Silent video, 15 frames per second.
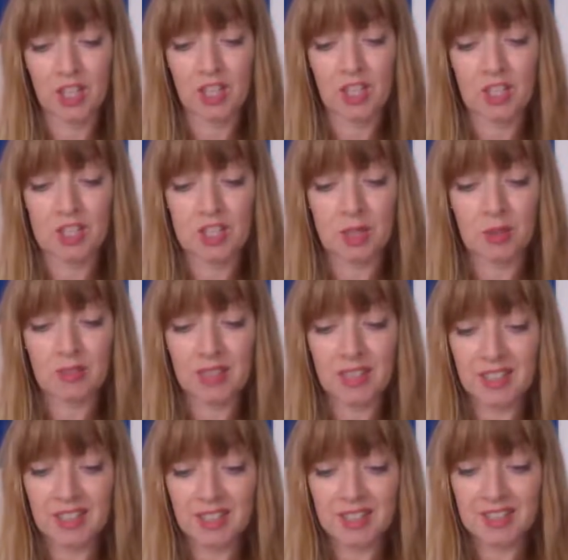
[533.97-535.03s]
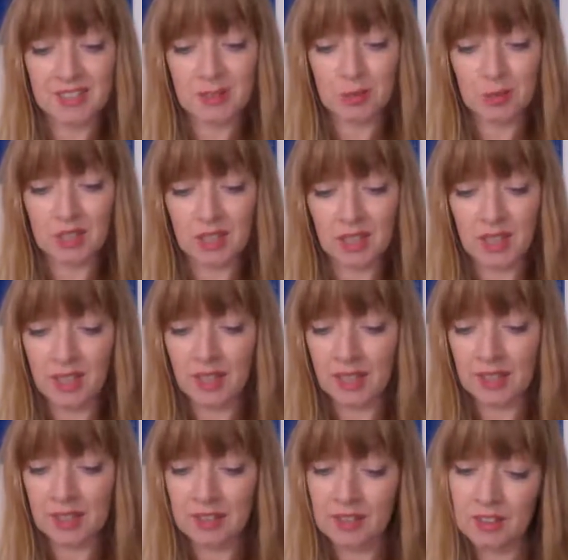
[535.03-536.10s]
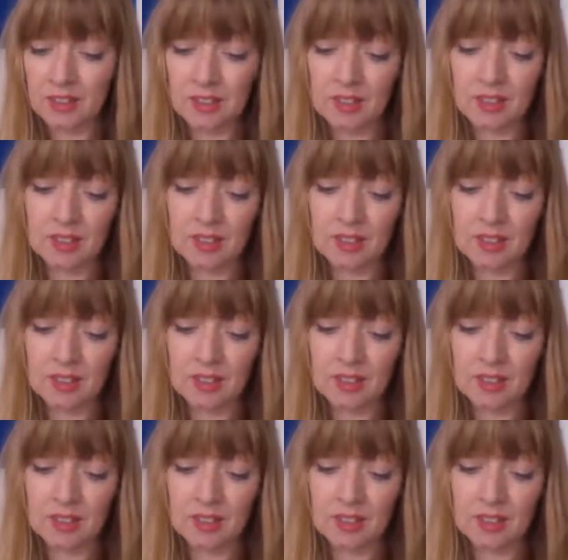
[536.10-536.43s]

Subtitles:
So I really like this one, and